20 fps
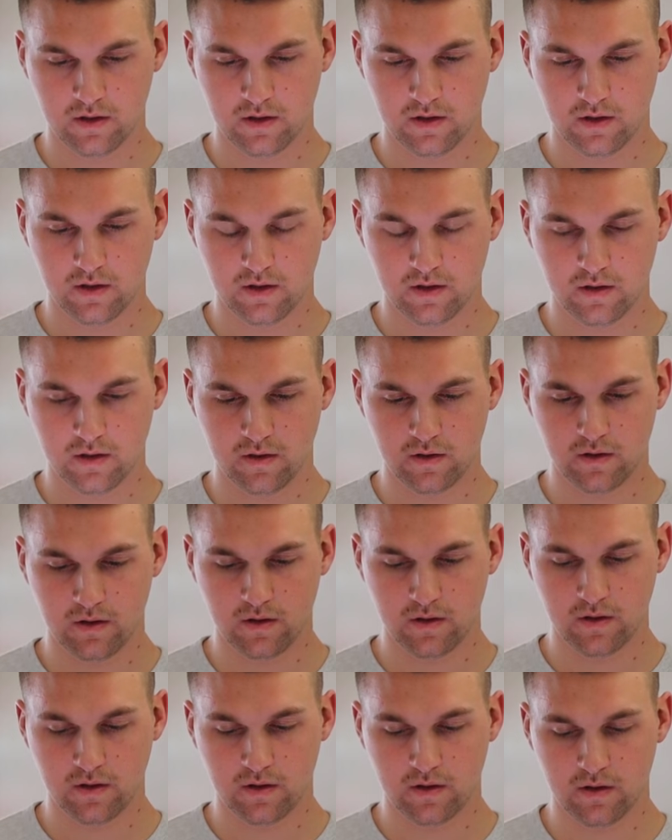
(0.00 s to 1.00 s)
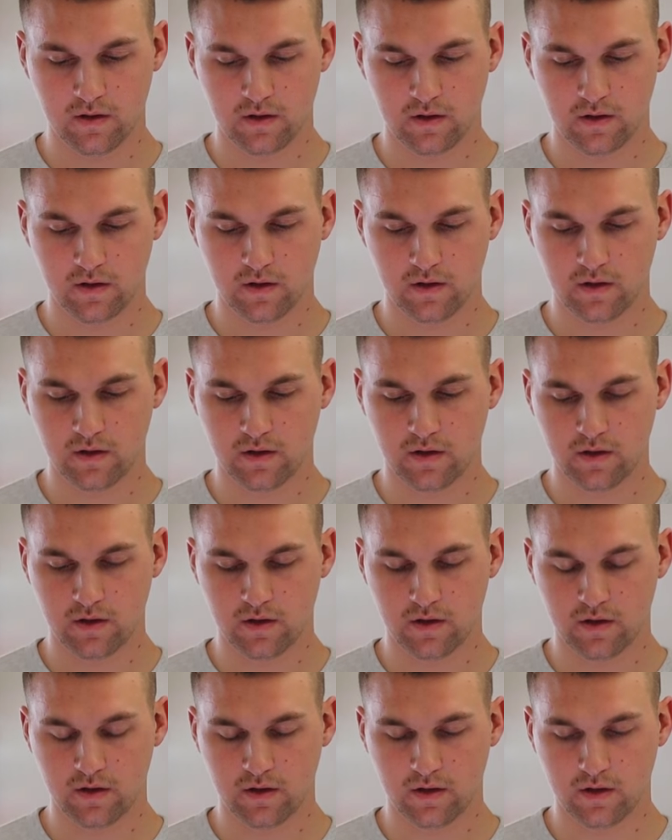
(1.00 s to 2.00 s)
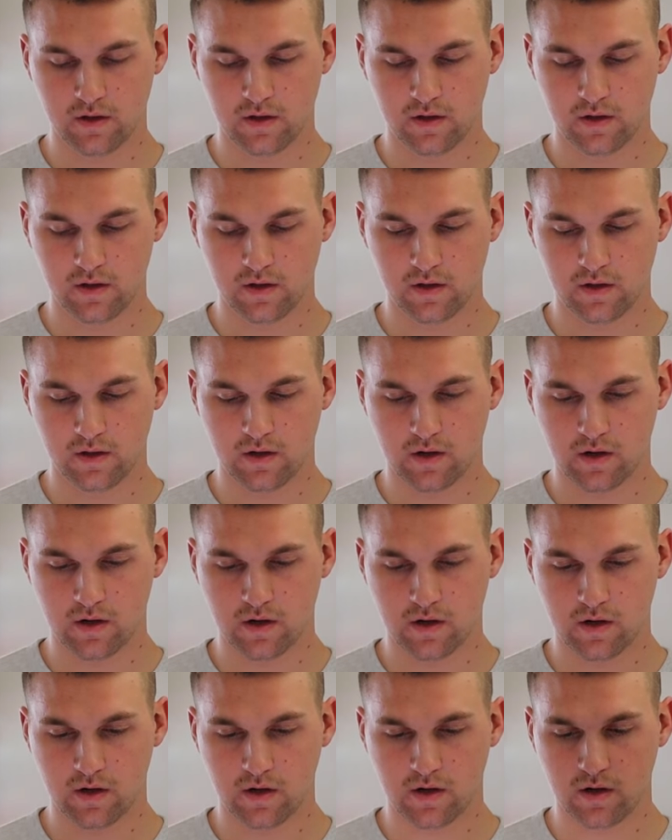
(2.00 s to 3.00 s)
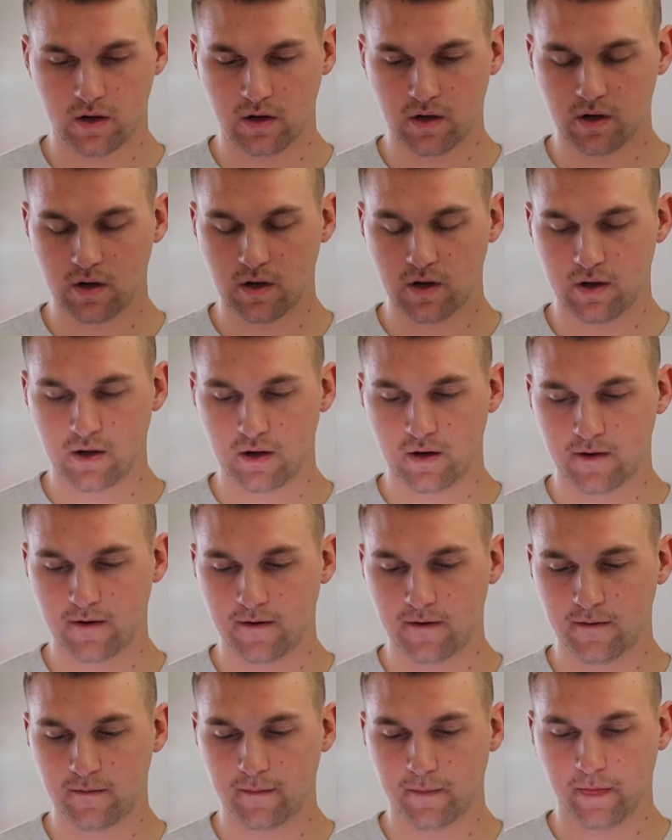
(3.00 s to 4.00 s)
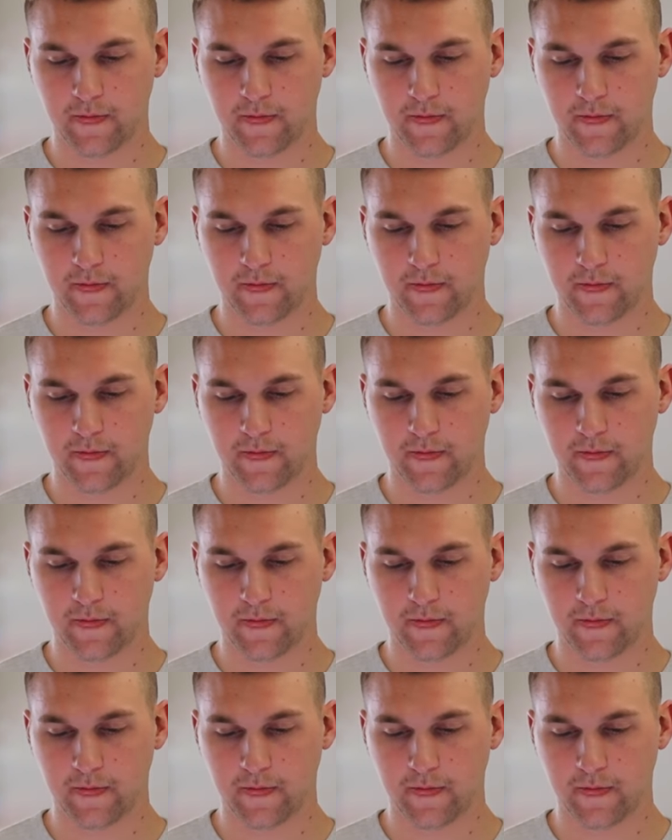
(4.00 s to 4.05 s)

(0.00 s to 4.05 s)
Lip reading: (no one is talking)